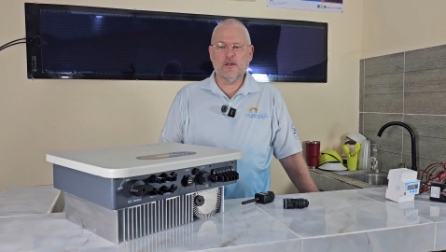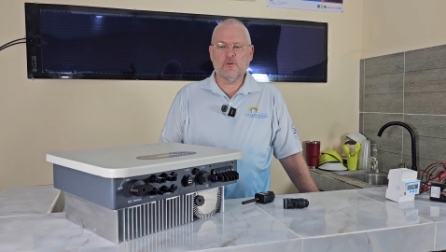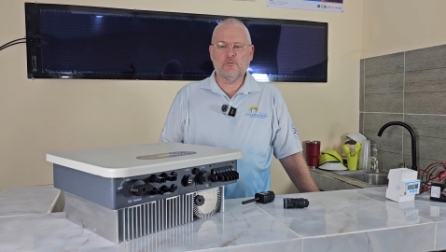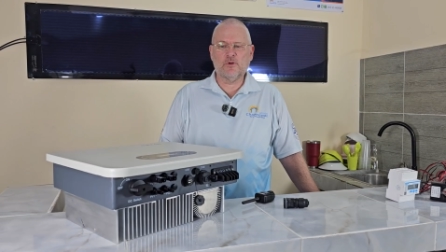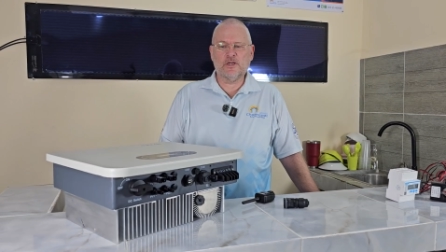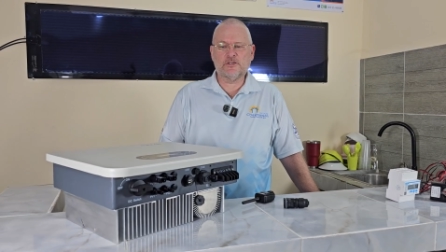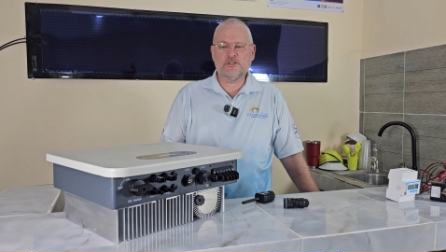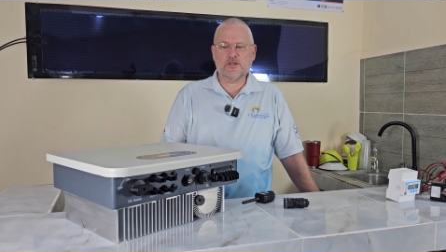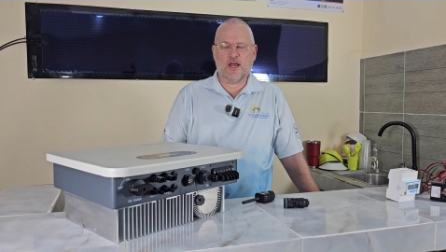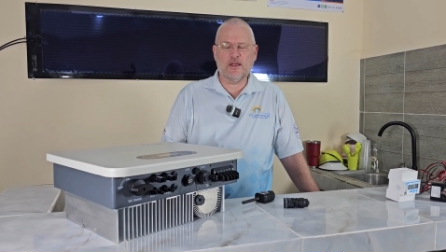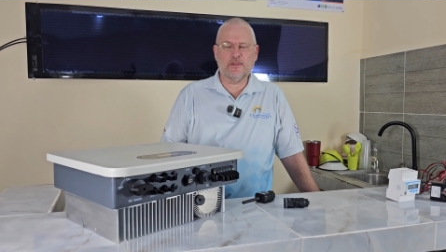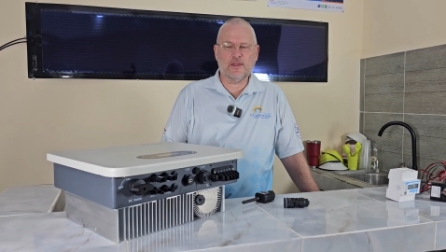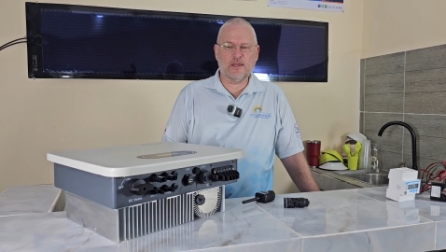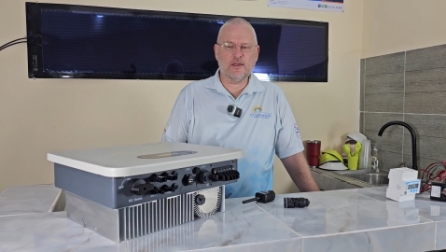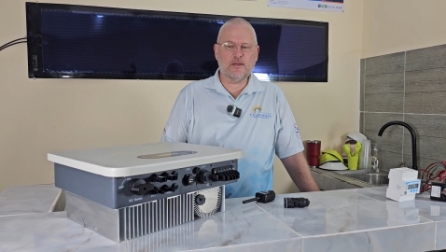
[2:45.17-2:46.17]
which I
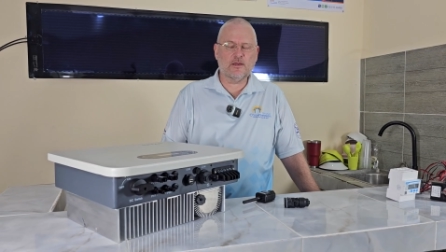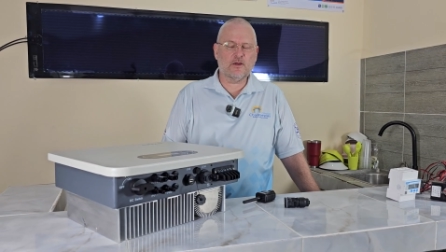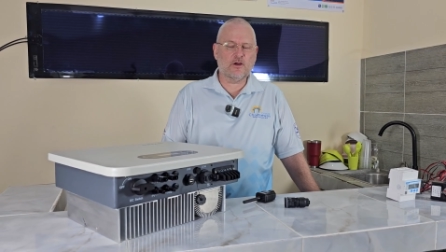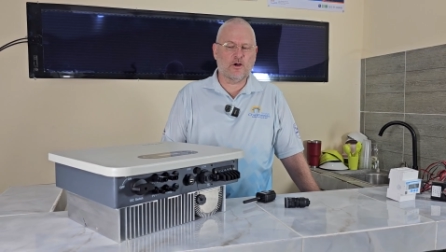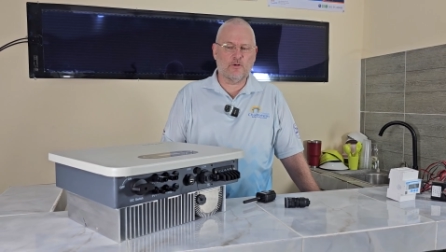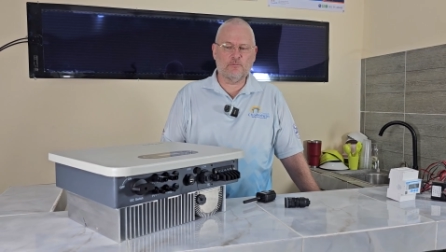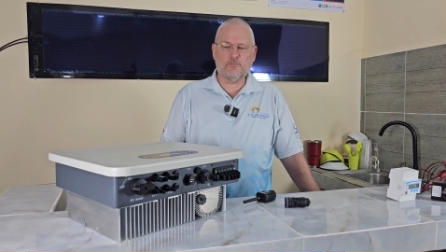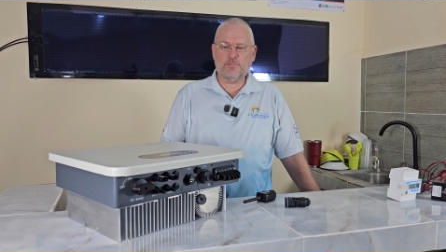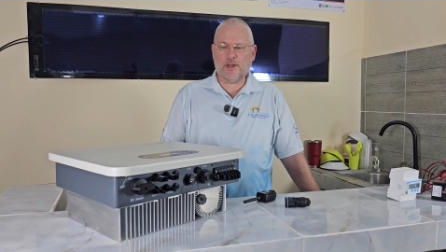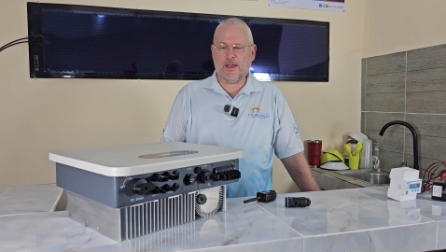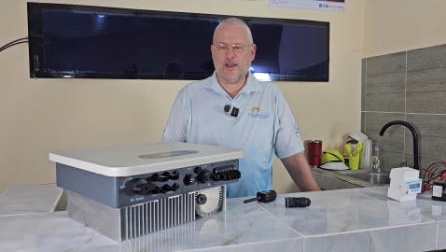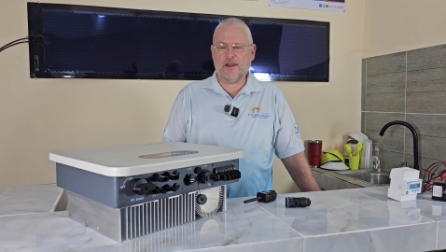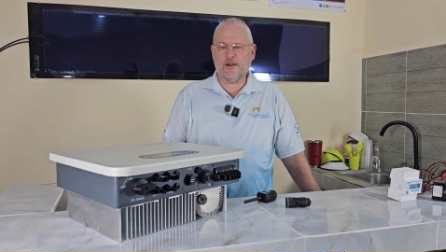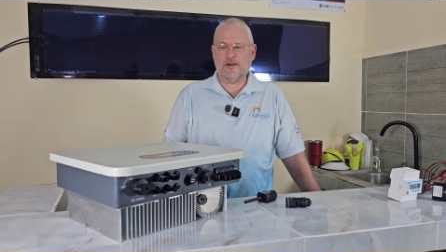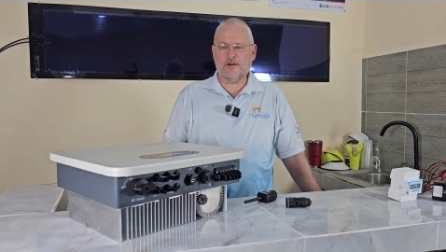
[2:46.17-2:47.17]
think
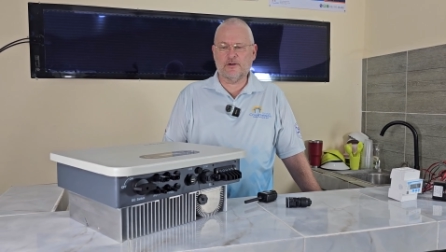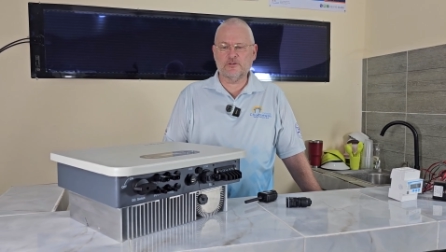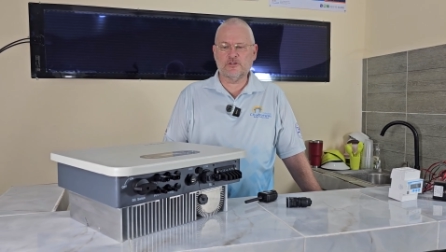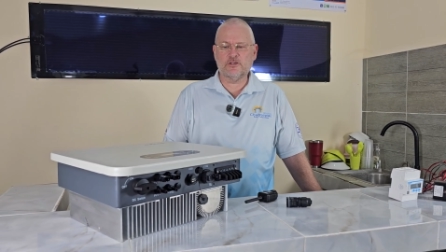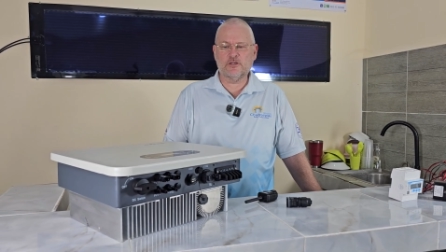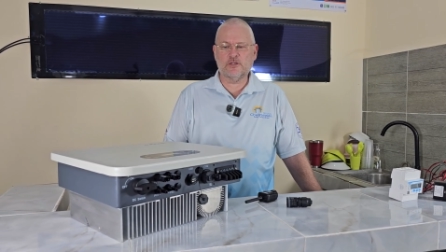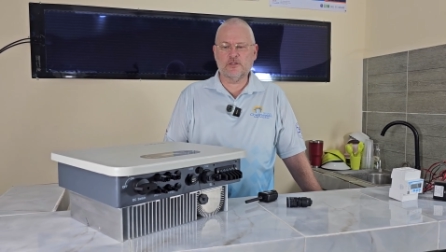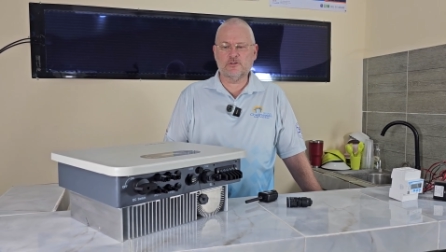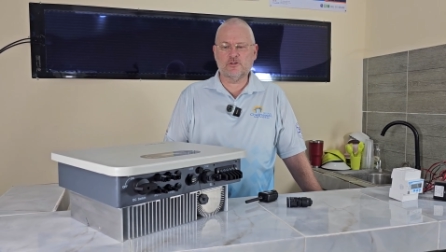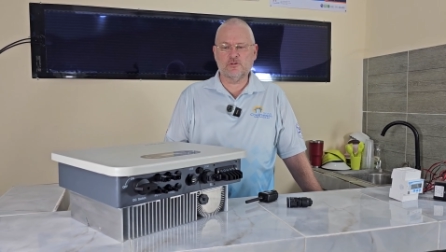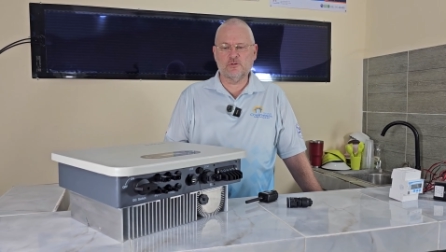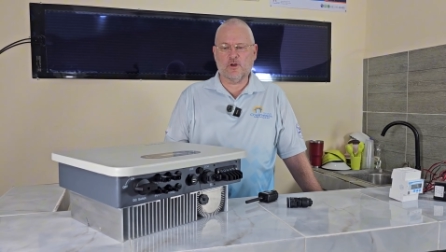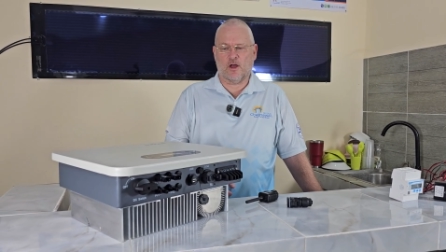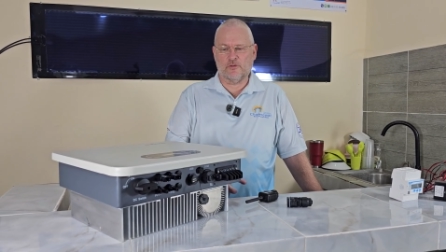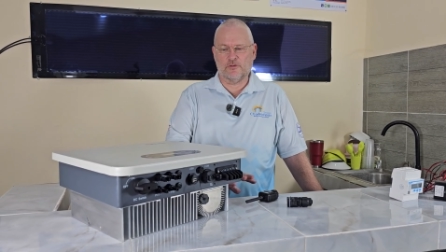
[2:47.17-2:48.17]
compared
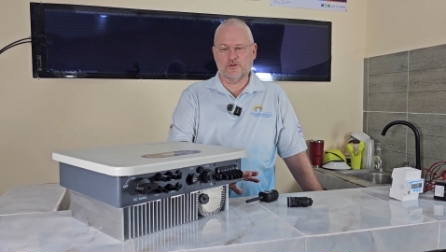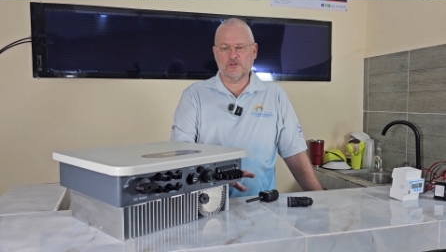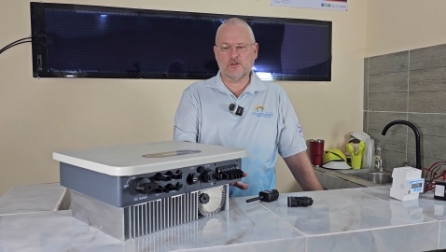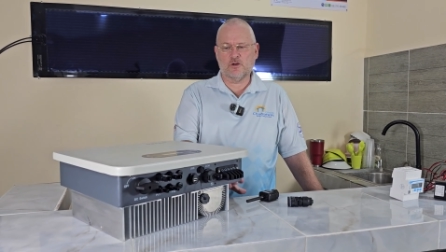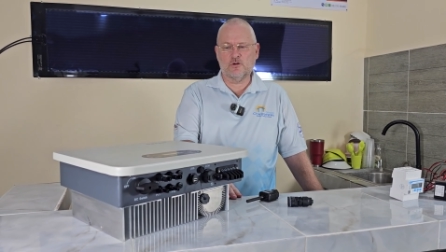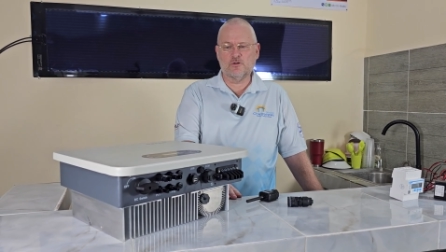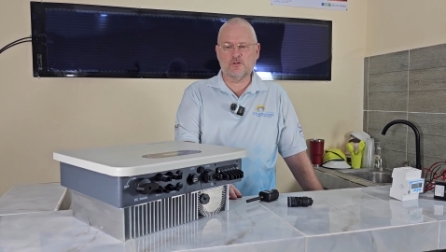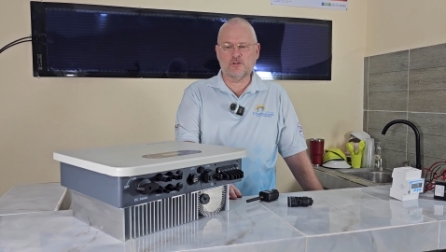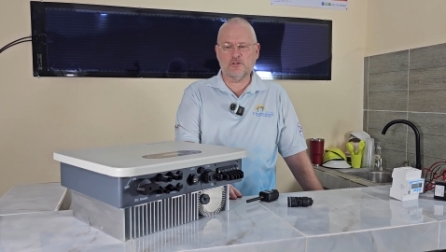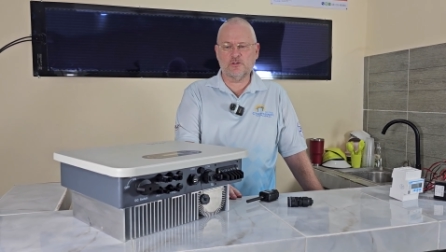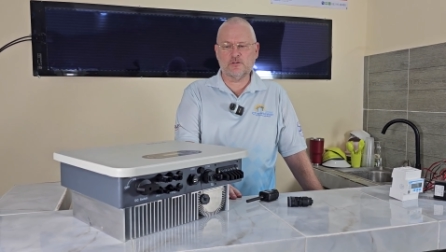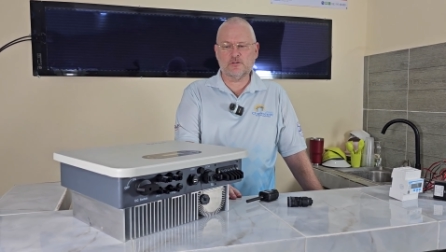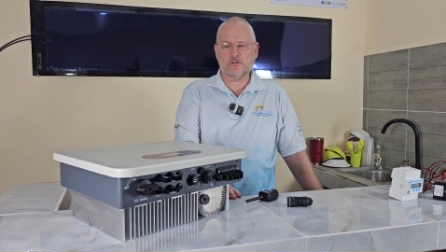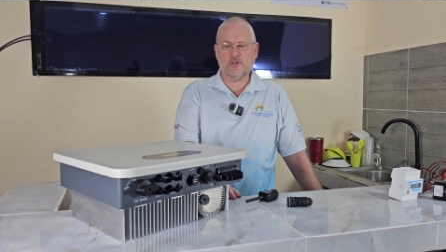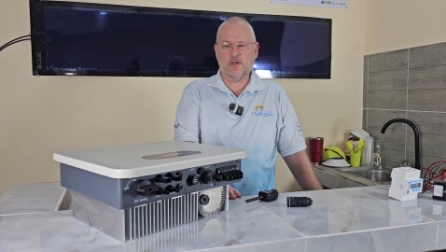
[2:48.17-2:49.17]
to other
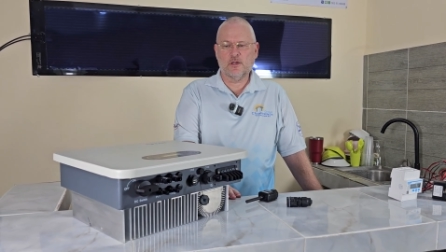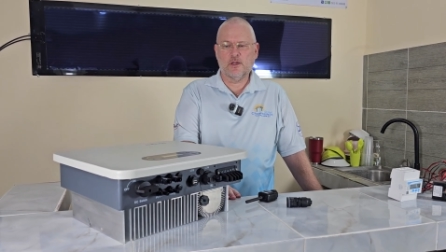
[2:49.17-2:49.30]
solutions